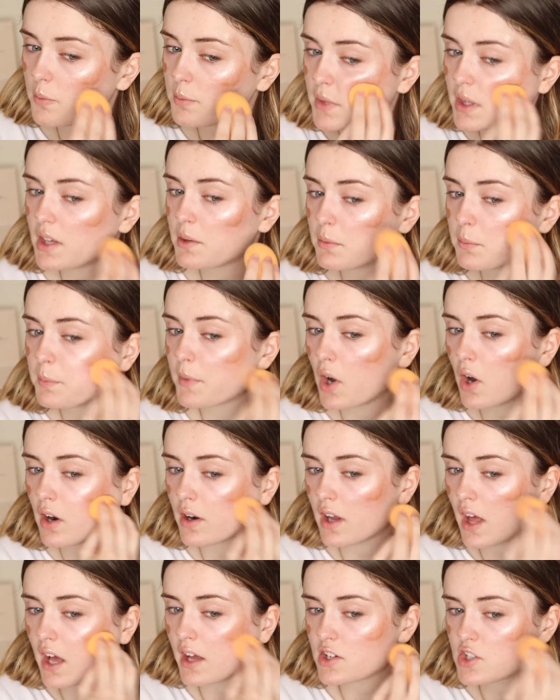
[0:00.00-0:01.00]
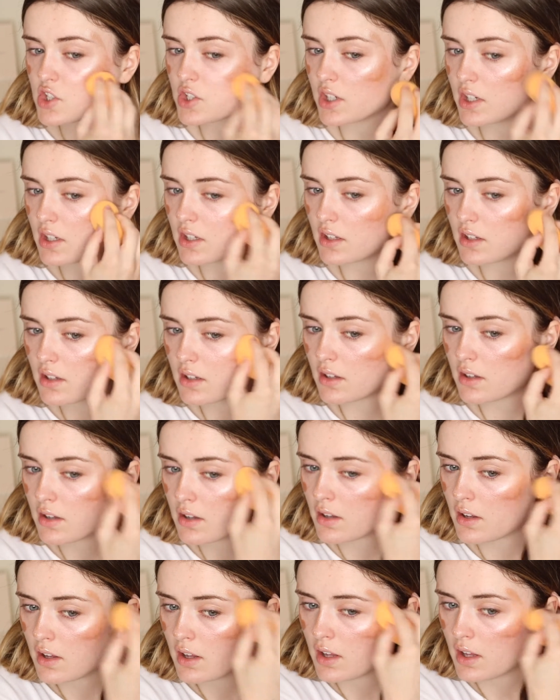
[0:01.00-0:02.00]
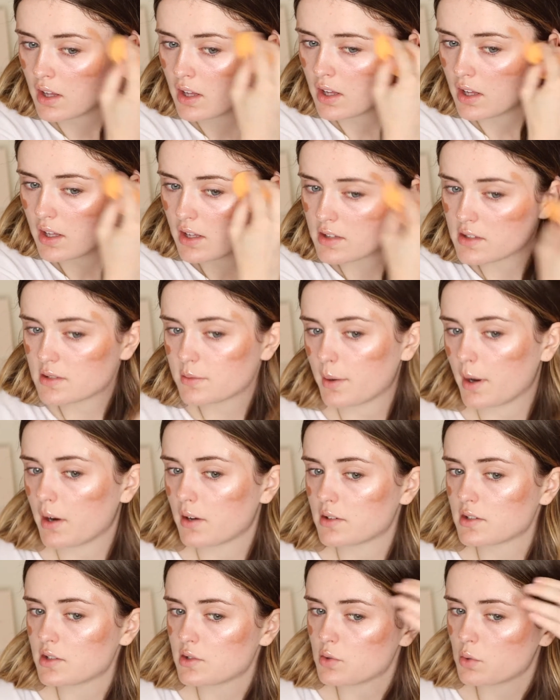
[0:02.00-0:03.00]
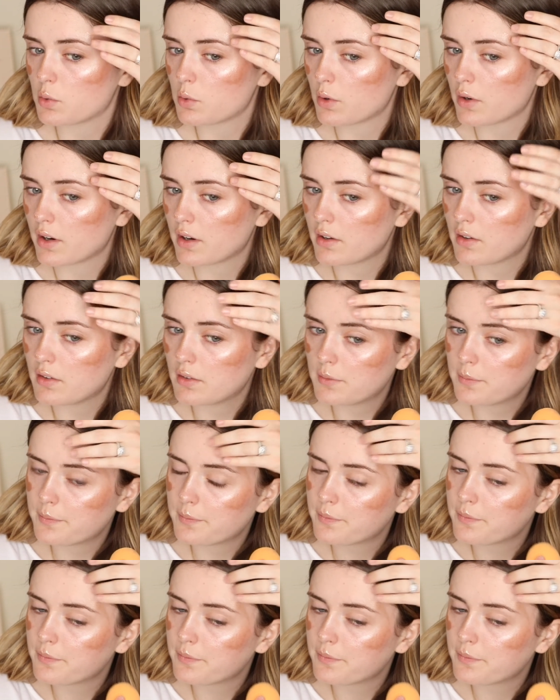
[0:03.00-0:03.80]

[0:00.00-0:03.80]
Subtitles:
Kim Kardashian inspired tutorial,